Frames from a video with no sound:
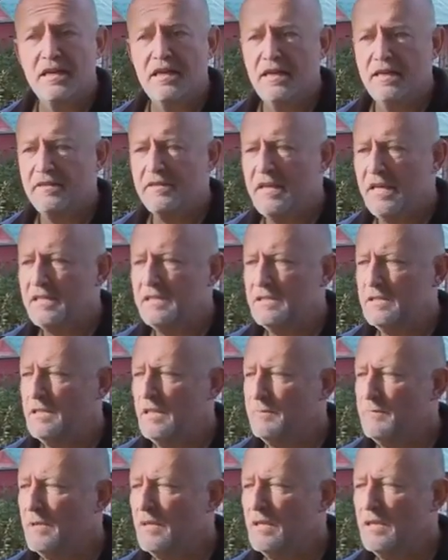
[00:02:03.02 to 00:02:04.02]
cut, and that's
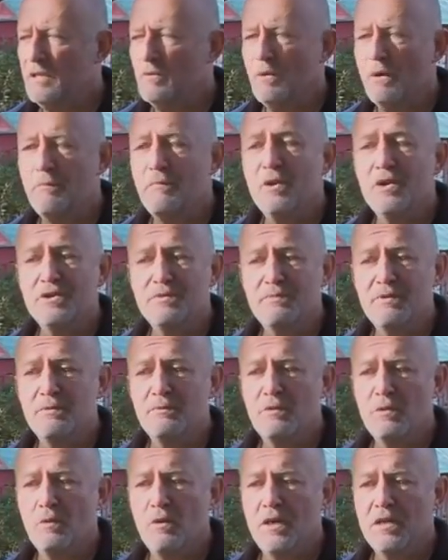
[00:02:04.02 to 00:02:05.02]
typically what most
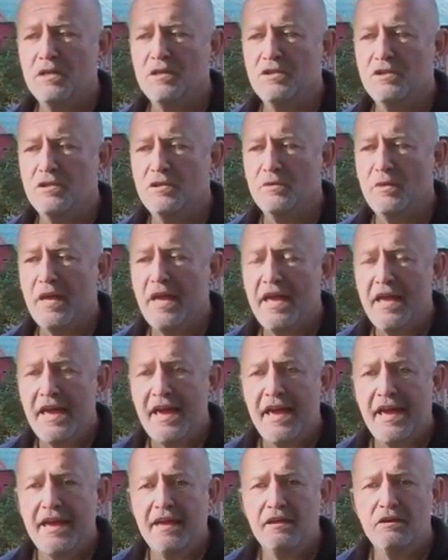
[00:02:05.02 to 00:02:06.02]
people want to do.
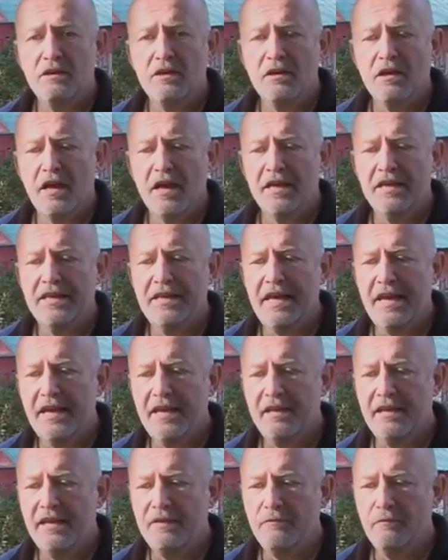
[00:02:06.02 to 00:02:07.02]
And
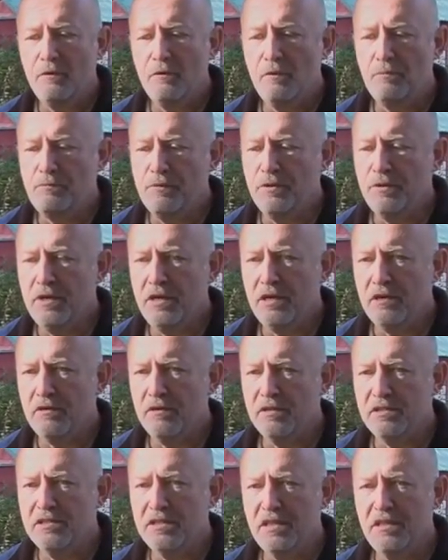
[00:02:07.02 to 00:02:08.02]
again, if we're pruning
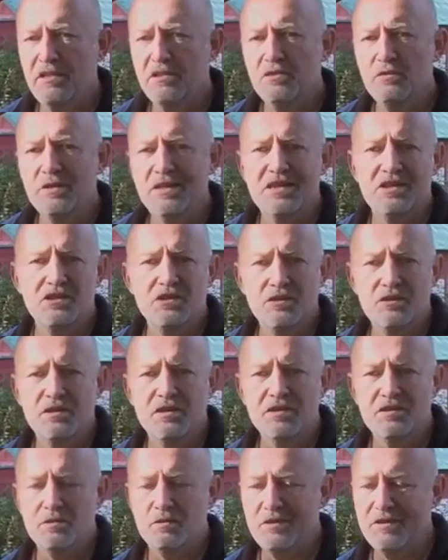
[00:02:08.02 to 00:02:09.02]
our azaleas, we can do
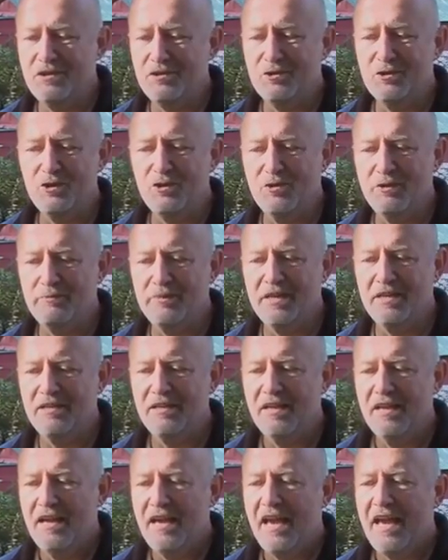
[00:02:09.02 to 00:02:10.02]
this when they're dormant
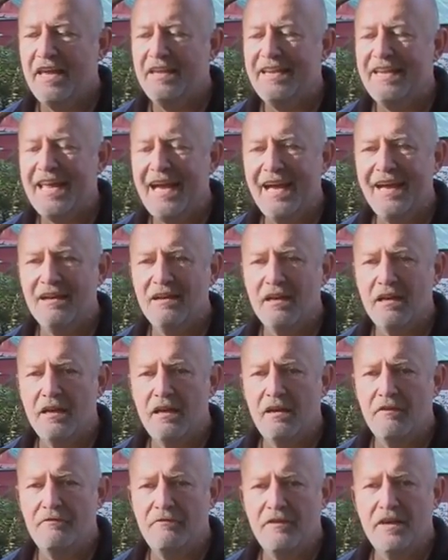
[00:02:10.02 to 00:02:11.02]
and not
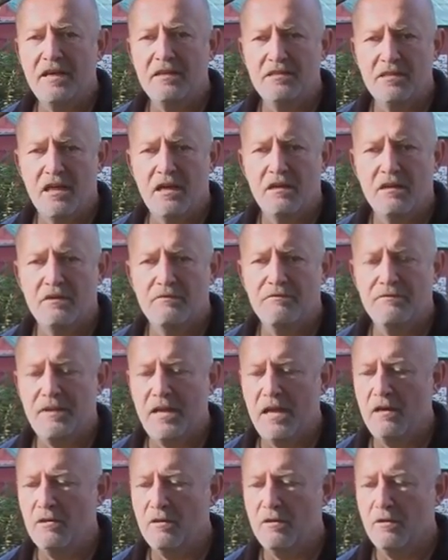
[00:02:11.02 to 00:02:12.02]
affect our
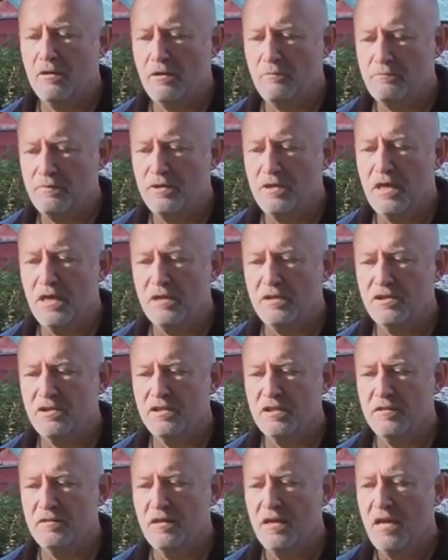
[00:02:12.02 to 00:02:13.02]
flower
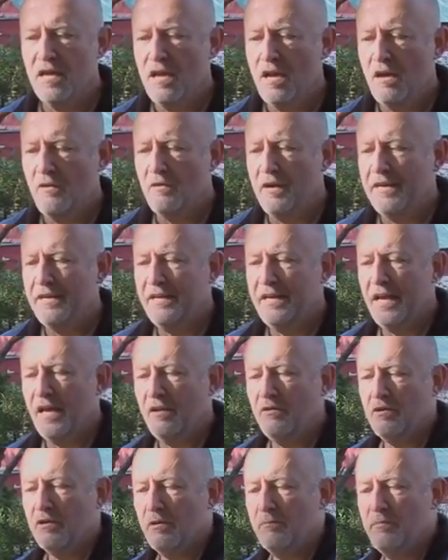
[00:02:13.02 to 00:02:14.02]
production. Right now
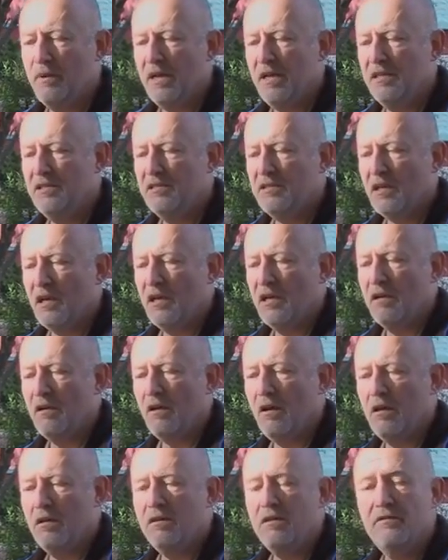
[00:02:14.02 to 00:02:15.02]
there are buds on
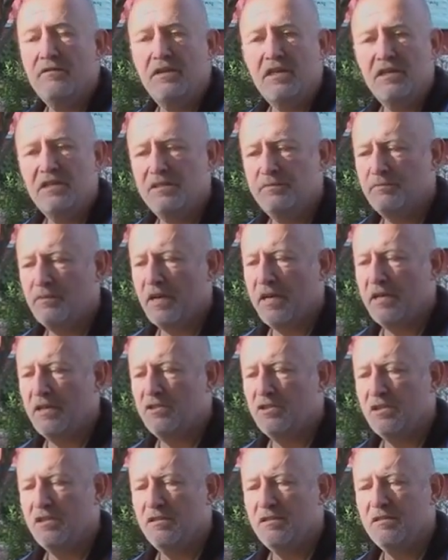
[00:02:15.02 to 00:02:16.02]
all of these
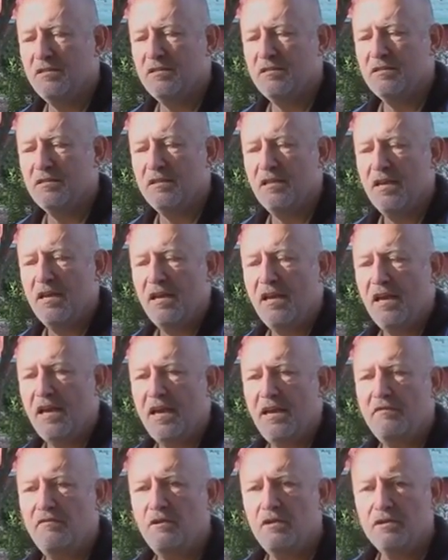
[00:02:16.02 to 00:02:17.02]
branches,
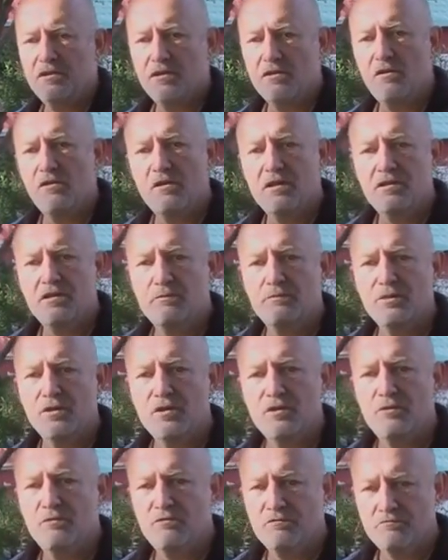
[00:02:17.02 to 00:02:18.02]
and those are going to
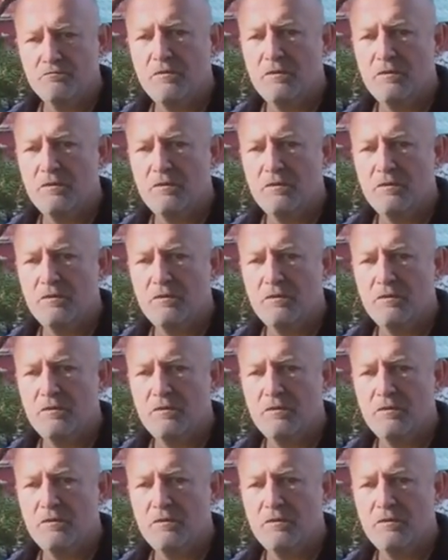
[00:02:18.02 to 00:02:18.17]
bloom